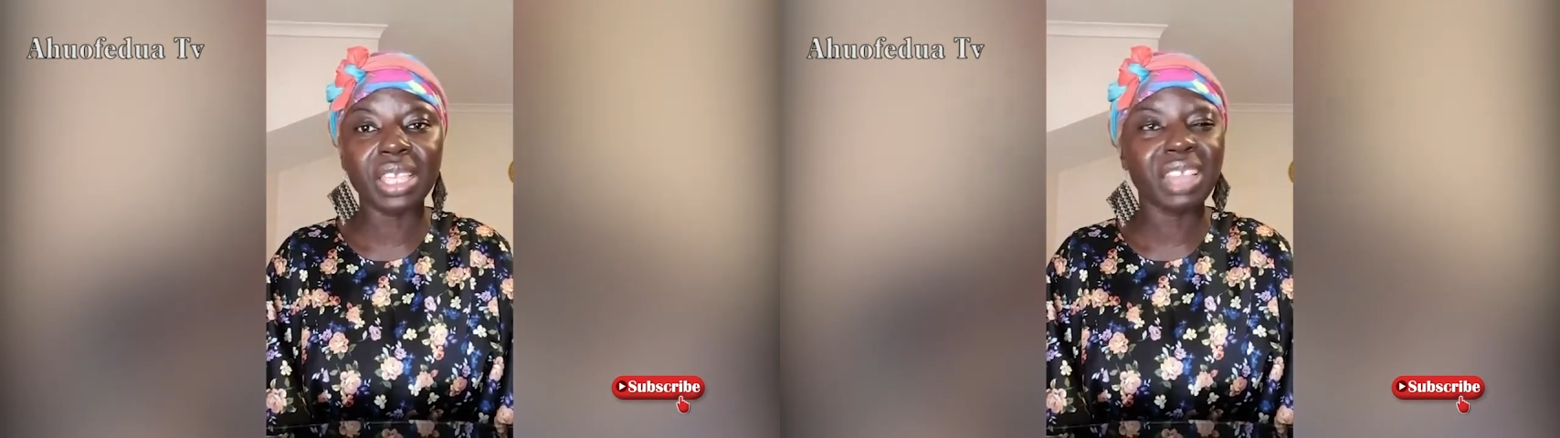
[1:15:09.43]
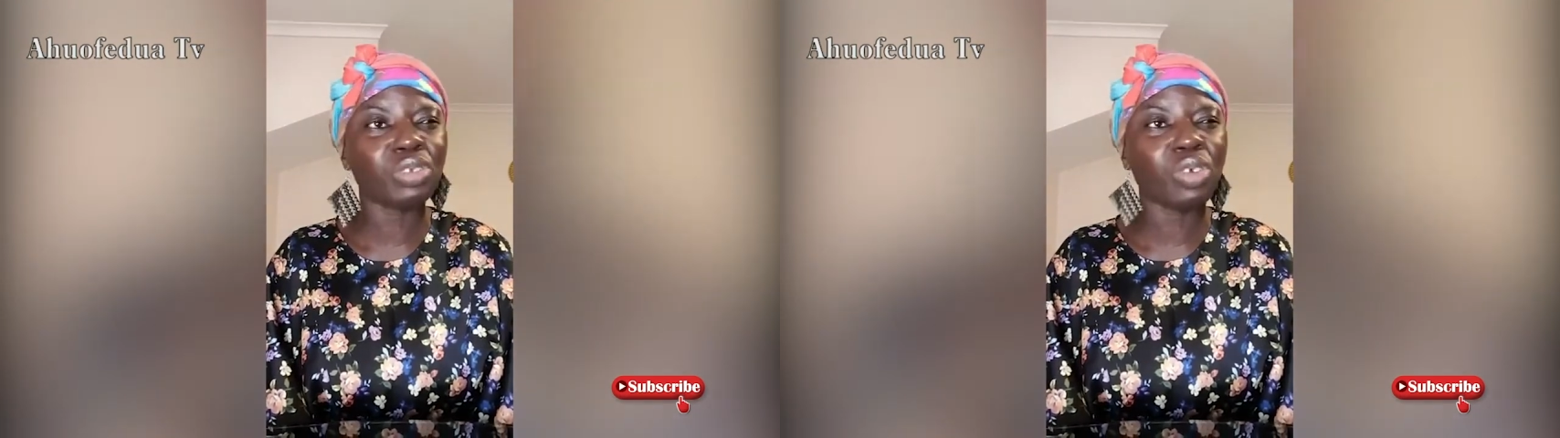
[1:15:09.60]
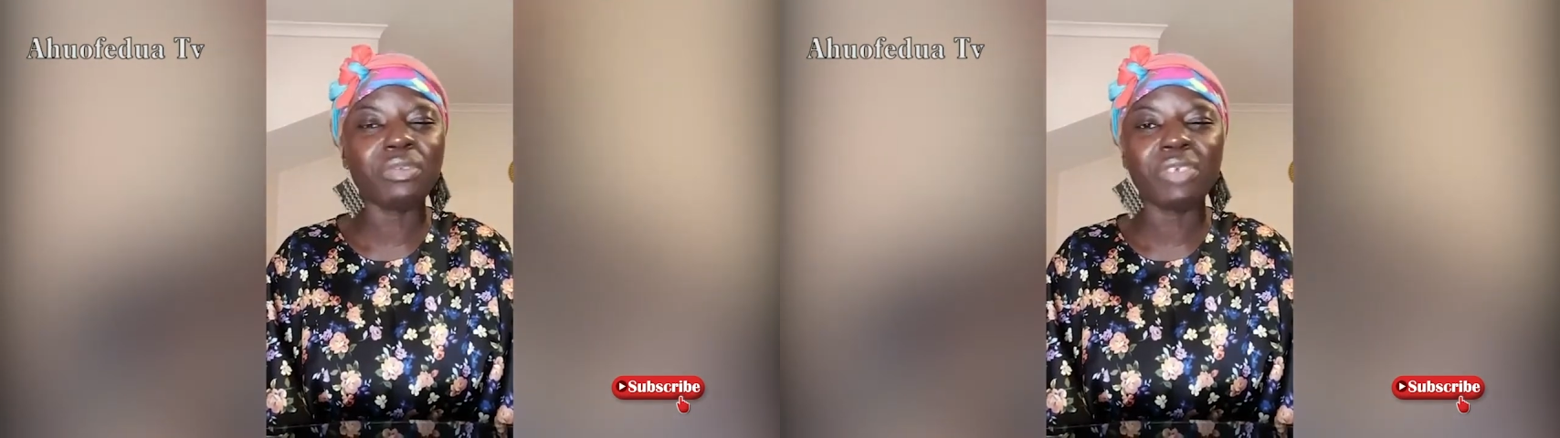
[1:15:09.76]

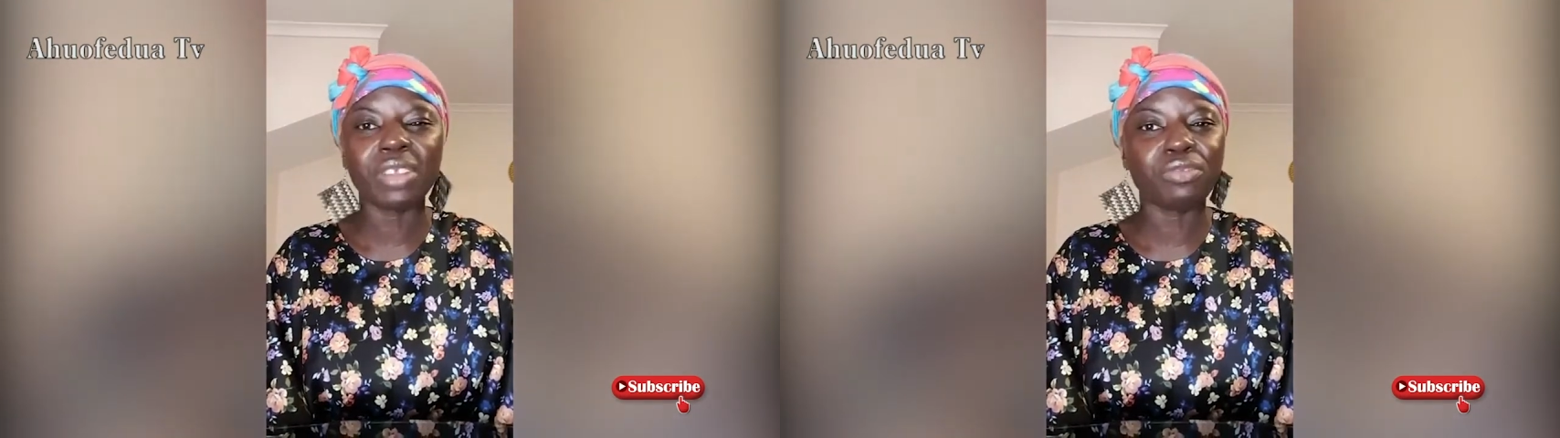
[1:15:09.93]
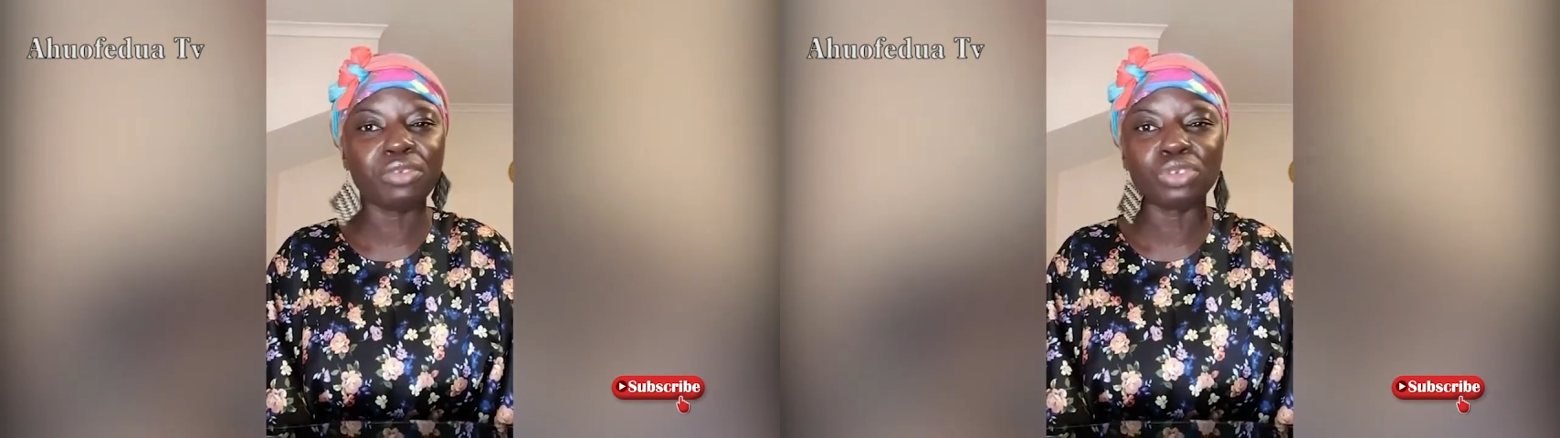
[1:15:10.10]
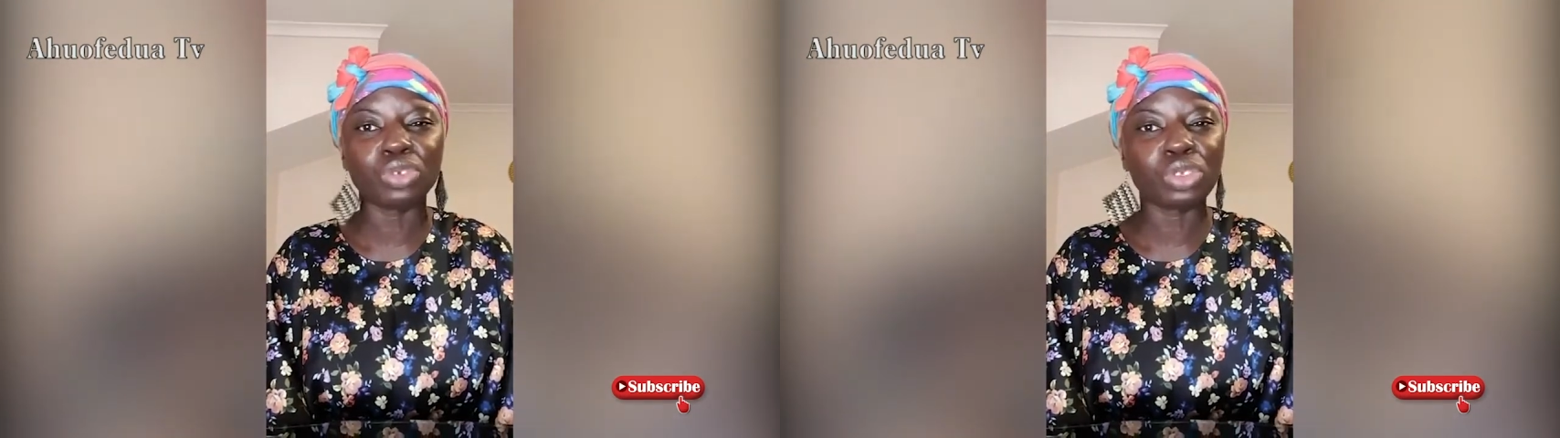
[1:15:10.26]
Yes, one
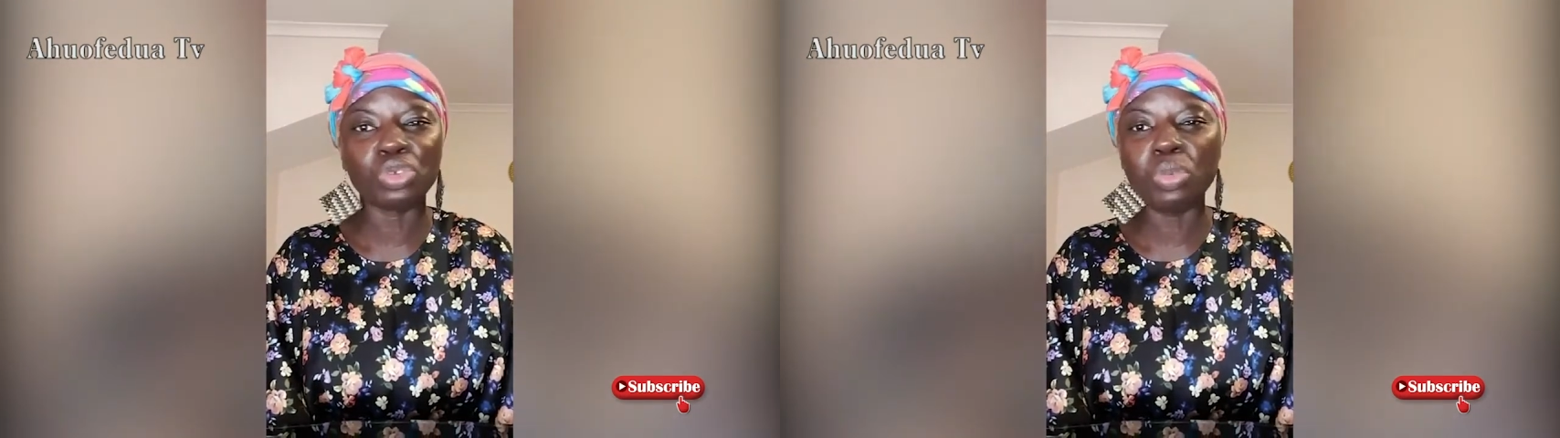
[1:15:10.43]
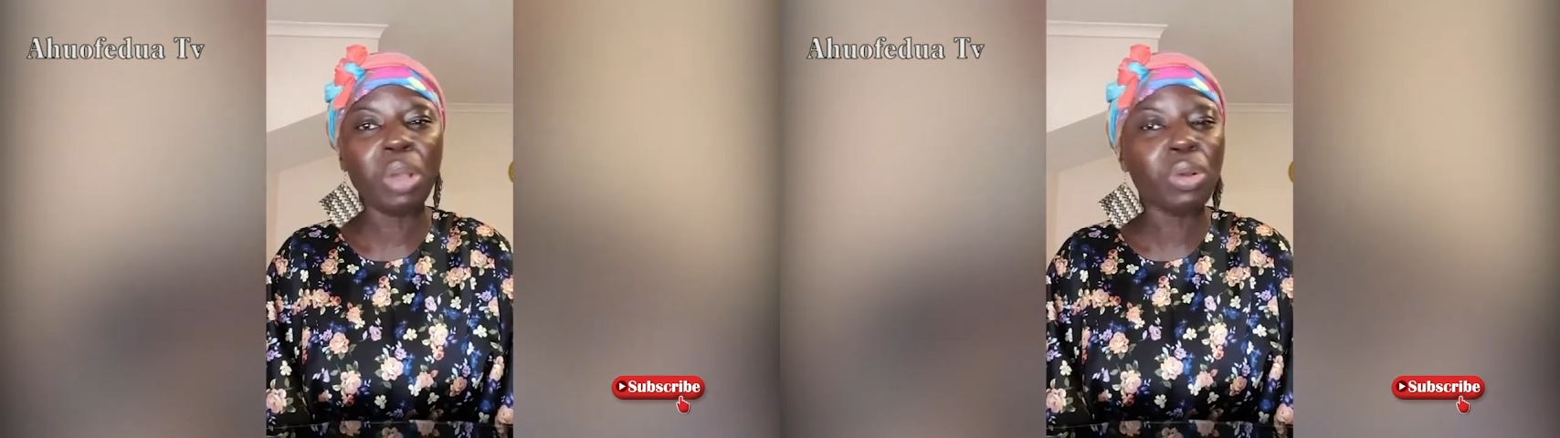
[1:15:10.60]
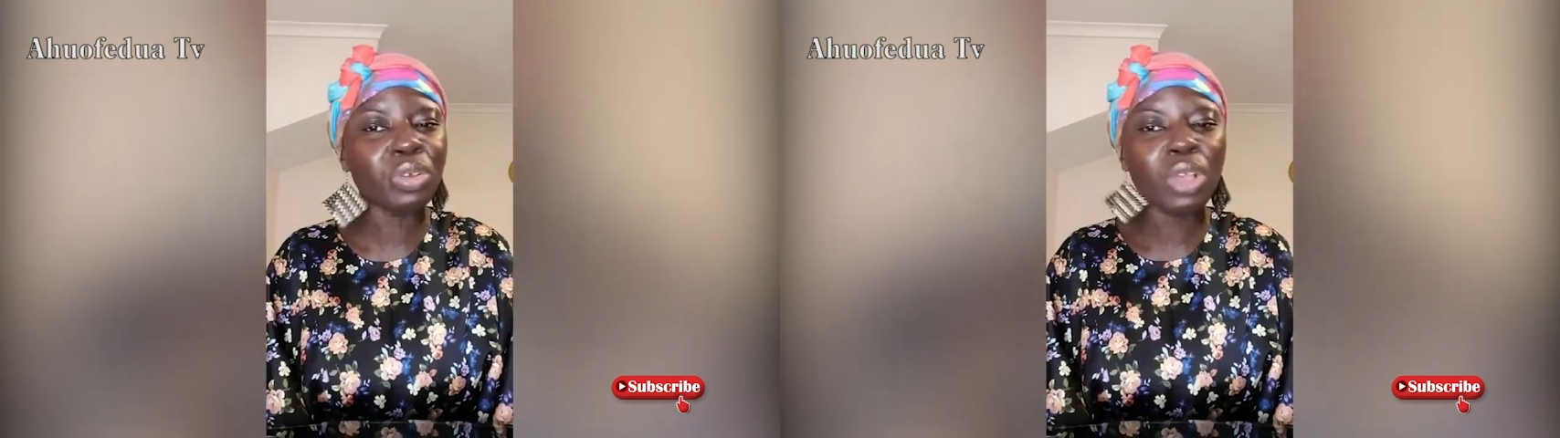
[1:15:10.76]
funny phone. So do